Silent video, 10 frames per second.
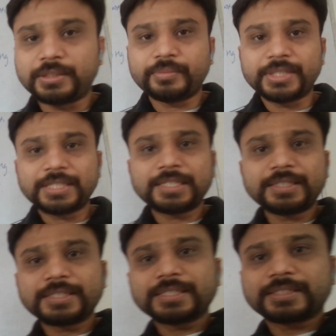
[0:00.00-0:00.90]
basically
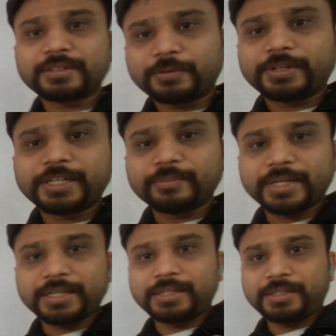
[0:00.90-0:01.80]
it is surrounded
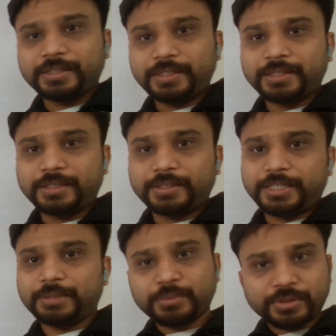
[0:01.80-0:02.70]
by
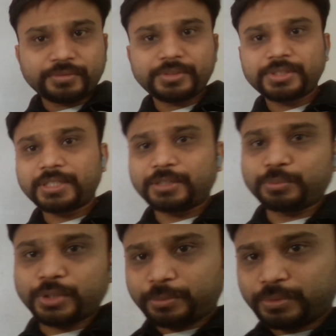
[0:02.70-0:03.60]
atmosphere, and
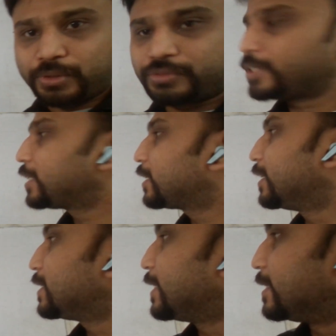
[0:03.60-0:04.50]
atmosphere
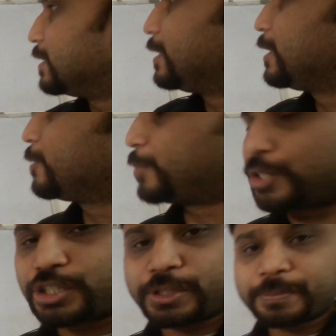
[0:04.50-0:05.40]
is exerting a
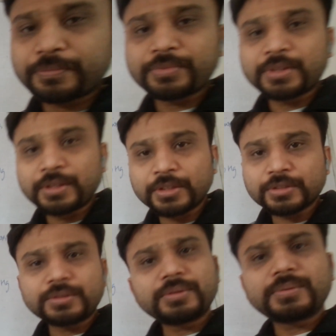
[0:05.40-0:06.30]
pressure.
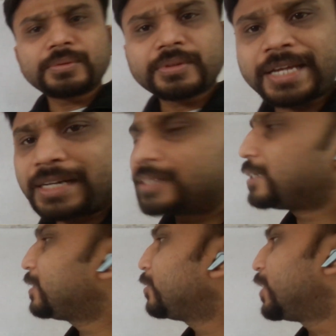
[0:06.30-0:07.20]
So you know that
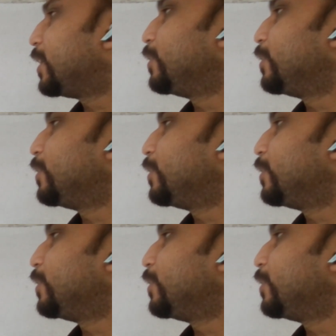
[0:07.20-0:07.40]
the